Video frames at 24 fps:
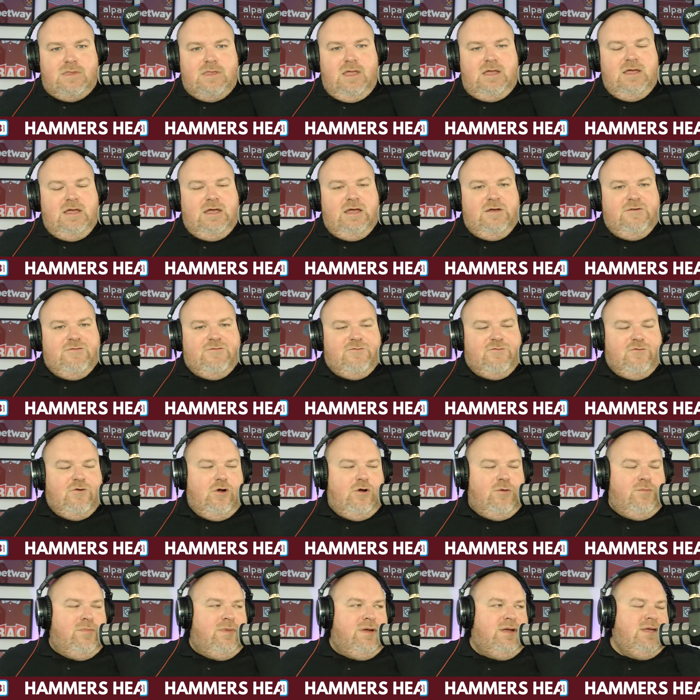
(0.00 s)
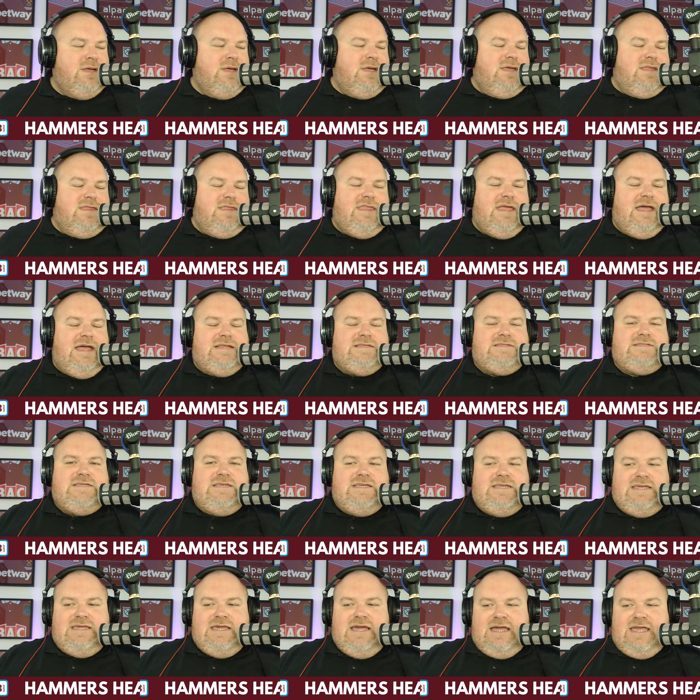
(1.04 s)
Uh, from that
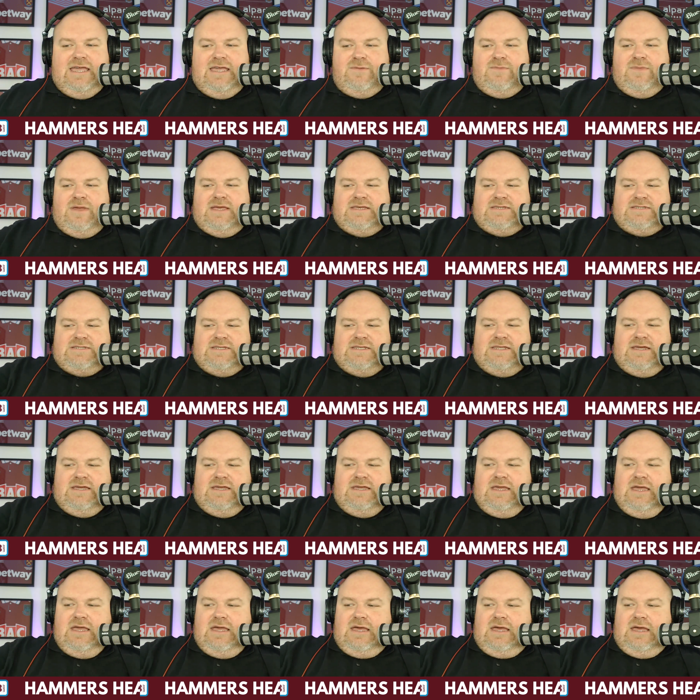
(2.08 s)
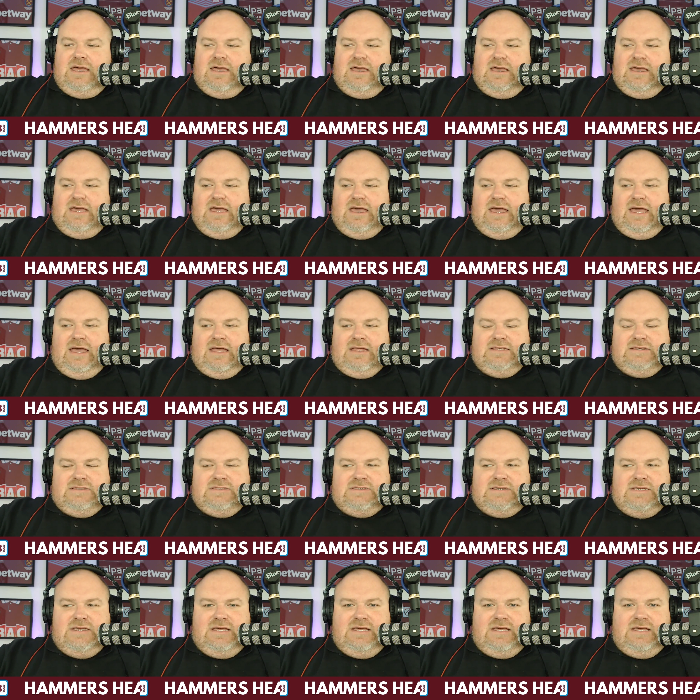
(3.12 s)
game yesterday, uh,
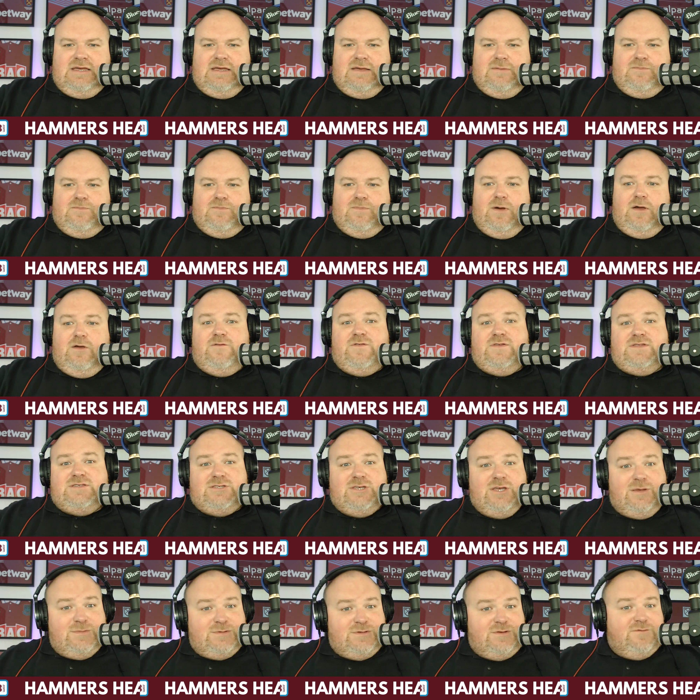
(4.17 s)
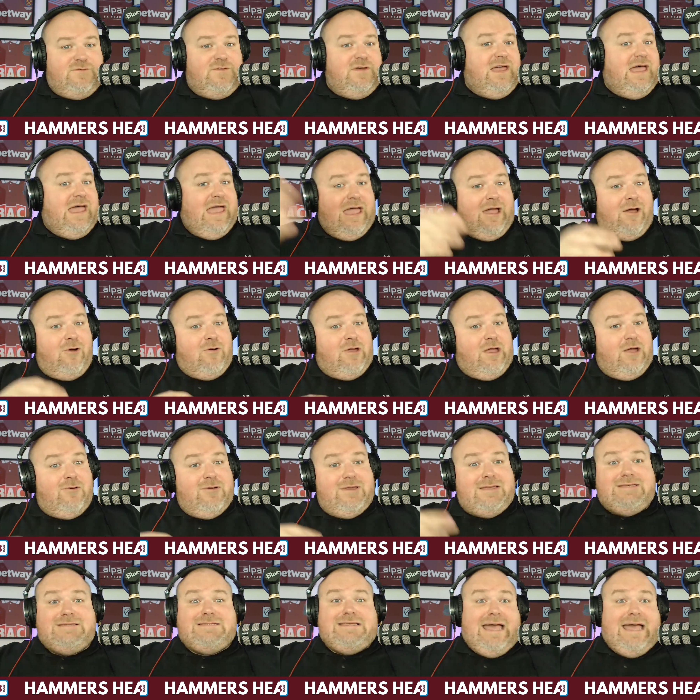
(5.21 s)
and uh, both in terms of
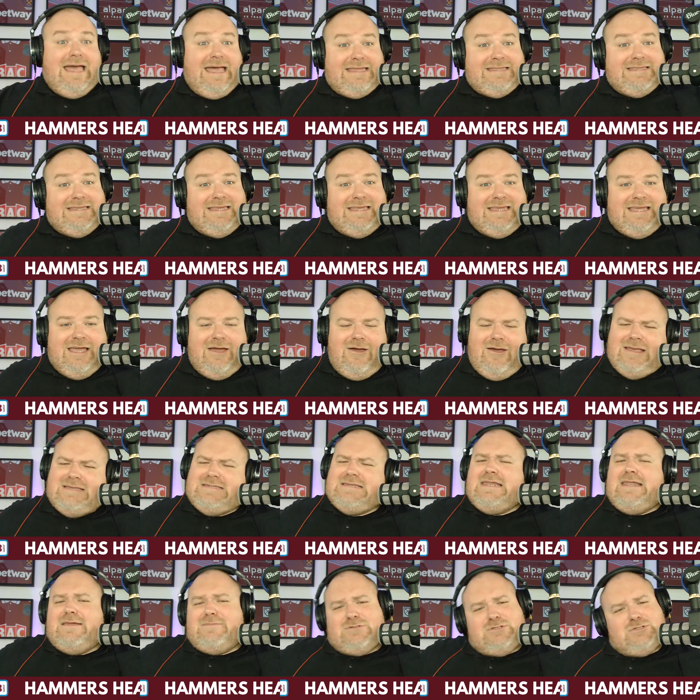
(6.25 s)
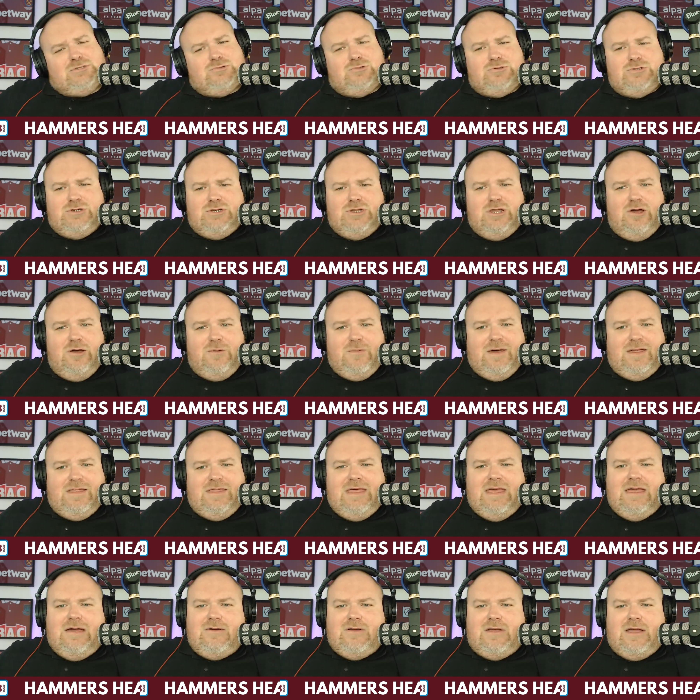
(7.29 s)
outgoings and ingoings, and I'm sure you know about
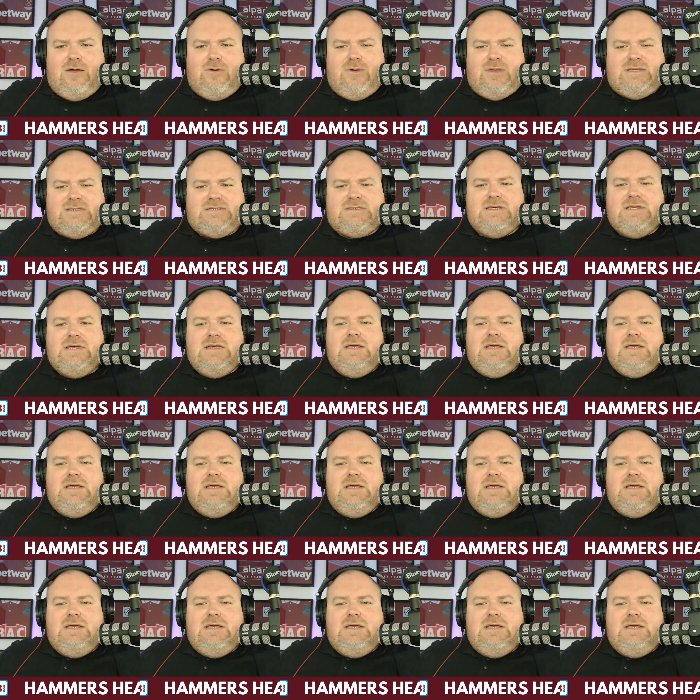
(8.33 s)
the outgoings.